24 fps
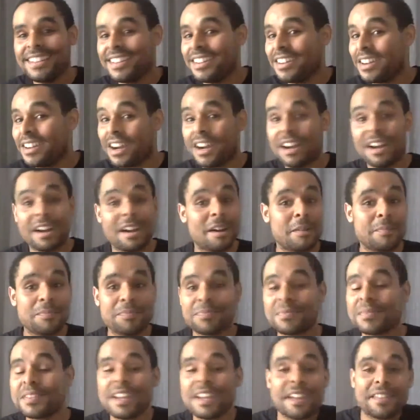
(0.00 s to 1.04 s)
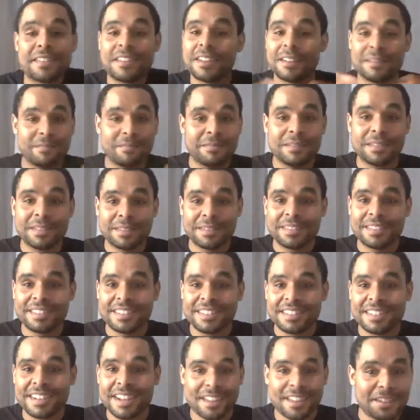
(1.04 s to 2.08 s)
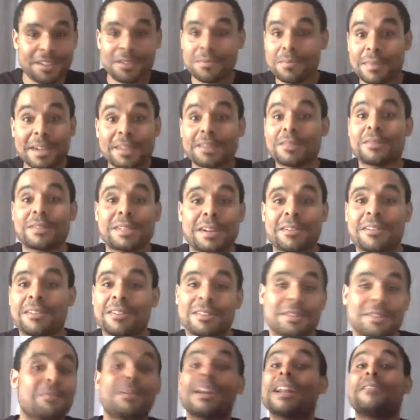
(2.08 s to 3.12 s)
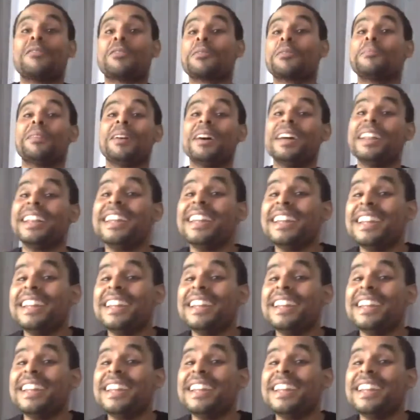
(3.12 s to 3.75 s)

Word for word: Um, not that, not that you make those errors or whatever, but